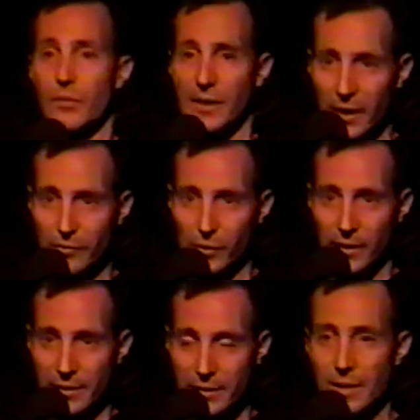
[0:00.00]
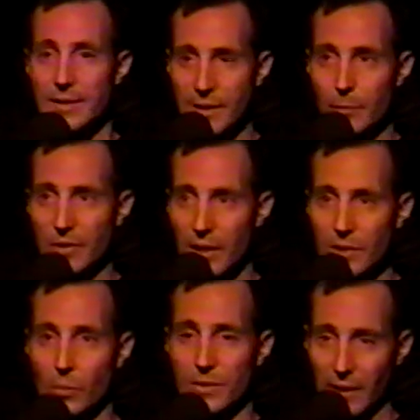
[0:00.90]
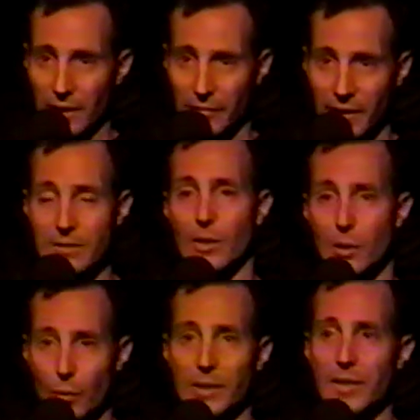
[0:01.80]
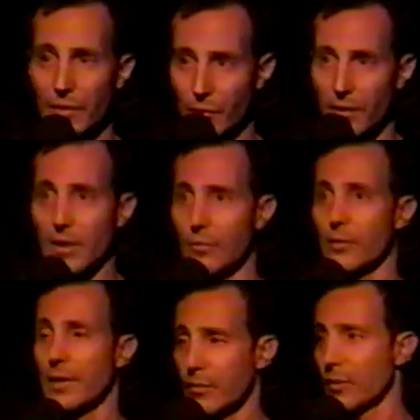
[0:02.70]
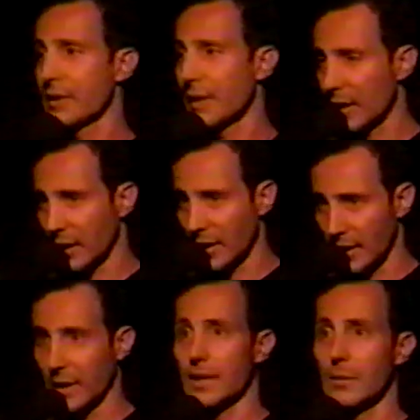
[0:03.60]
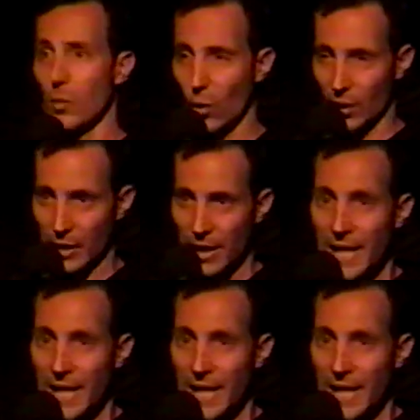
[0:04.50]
forgetfulness, and some sexual side effects, including never, ever, ever getting any more.